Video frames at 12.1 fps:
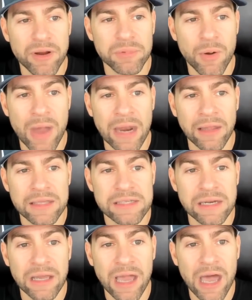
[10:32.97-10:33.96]
crypto analyst
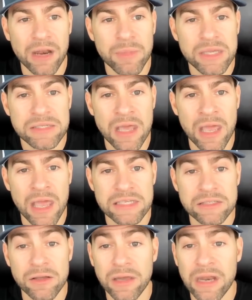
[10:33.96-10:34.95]
and economist
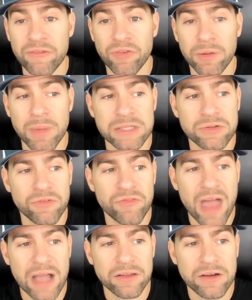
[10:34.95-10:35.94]
is looking at fundamental
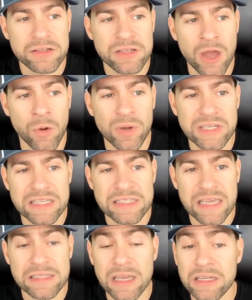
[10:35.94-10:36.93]
factors, which he
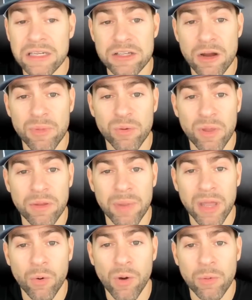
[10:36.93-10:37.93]
says can determine whether
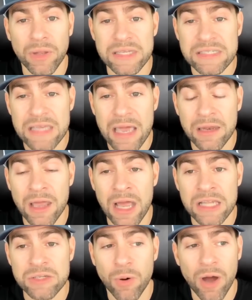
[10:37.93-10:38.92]
Bitcoin will ascend
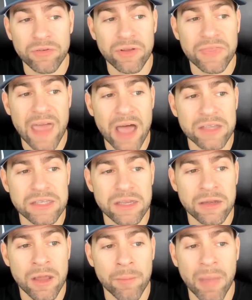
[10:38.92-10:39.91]
to
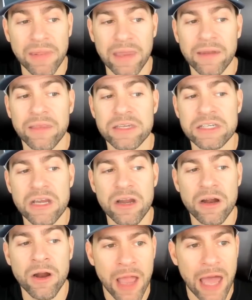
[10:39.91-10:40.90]
100,000 by the end of this
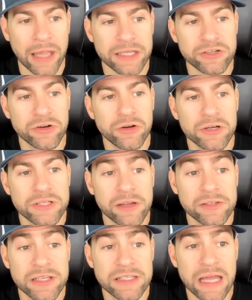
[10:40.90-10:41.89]
year. Alex Kruger
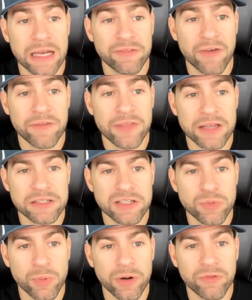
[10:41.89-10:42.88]
tells his 95,000
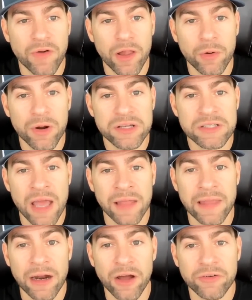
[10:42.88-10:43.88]
Twitter followers
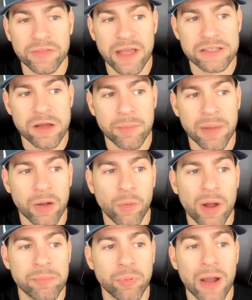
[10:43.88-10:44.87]
that $100,000
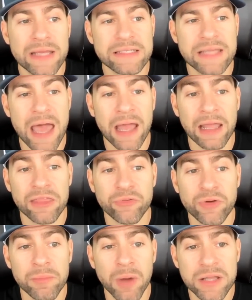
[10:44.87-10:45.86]
Bitcoin price tag in
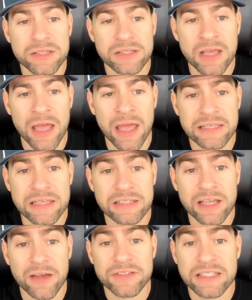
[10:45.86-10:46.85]
three months is a
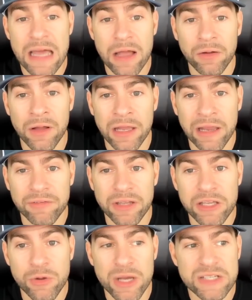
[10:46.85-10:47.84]
tough sell, given
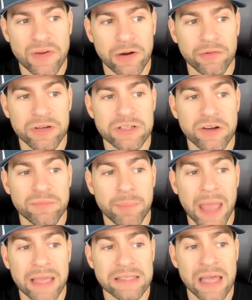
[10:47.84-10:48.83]
the US Federal Reserve
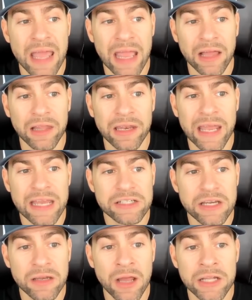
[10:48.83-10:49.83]
Bank's
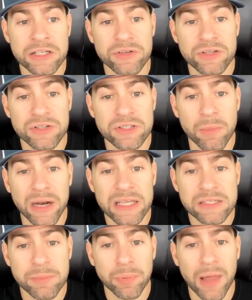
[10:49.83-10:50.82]
inclination to reduce the money
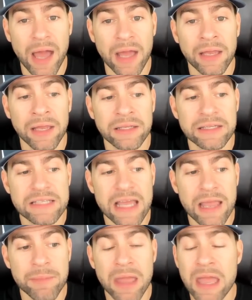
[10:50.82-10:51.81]
supply to
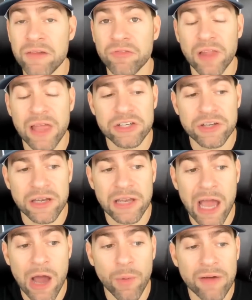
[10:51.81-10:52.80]
tame inflation.
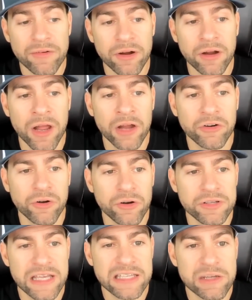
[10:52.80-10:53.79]
However, Kruger
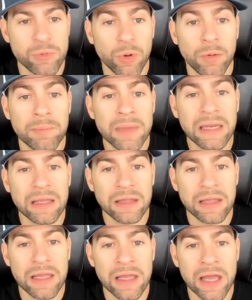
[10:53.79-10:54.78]
says he will
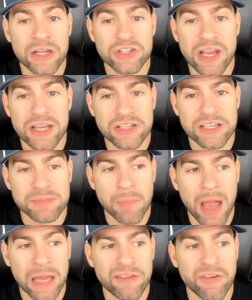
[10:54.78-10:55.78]
immediately change his
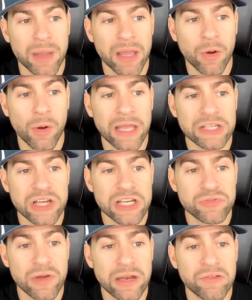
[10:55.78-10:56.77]
mind if a Bitcoin exchange
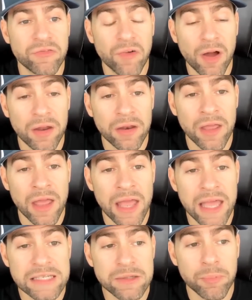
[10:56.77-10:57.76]
traded fund
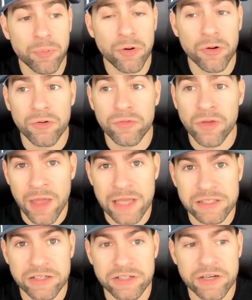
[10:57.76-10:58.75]
is approved.
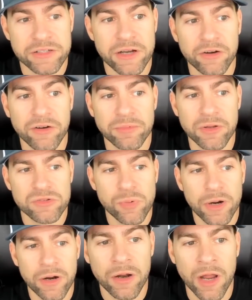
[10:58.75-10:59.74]
As he shares here on crypto
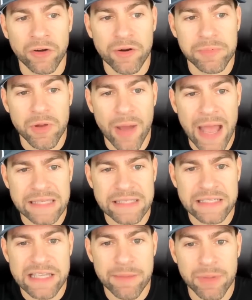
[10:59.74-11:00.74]
Twitter, crypto
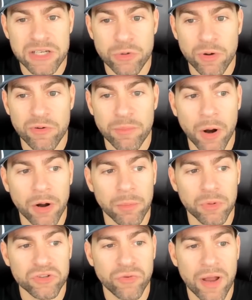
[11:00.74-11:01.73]
assets have been showing
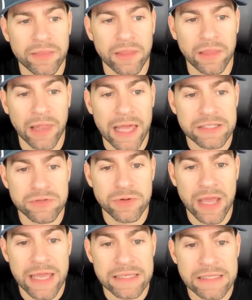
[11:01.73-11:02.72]
remarkable strength in the last two
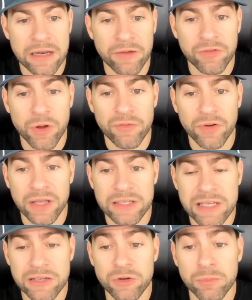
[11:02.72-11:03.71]
days in a view of a
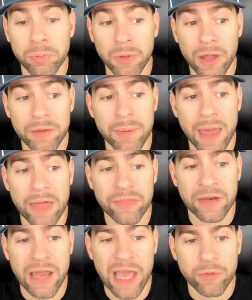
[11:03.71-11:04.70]
continued bloodbath
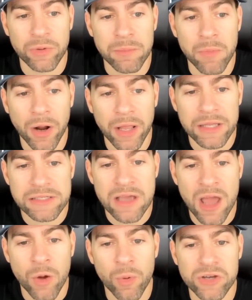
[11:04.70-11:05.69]
in equity markets,
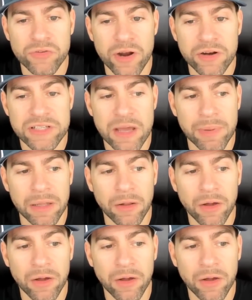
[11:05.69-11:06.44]
where traders have been